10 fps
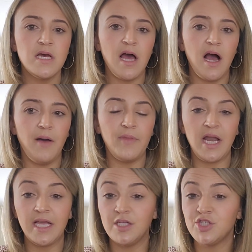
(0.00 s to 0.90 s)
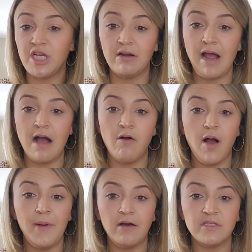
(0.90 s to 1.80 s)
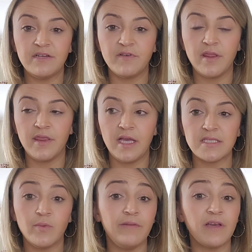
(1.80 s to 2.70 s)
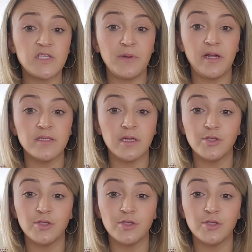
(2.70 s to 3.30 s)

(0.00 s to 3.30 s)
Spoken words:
that I can share out about different things that we've experienced in our